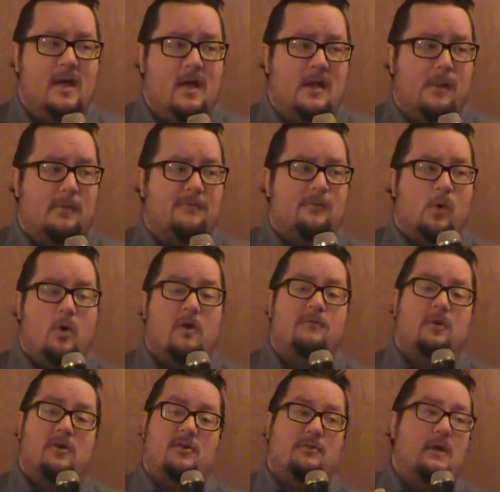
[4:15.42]
Number four,
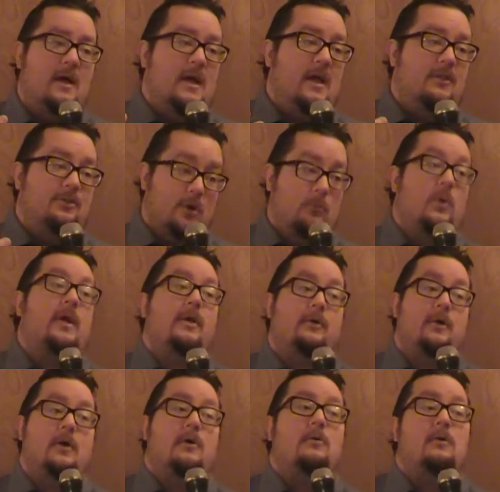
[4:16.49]
for a third week in a
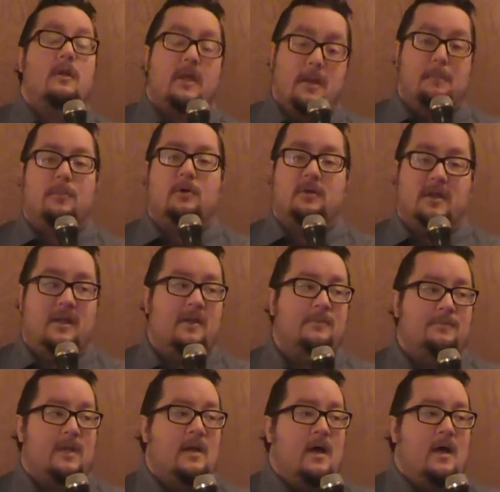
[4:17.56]
row, Kimber Lee.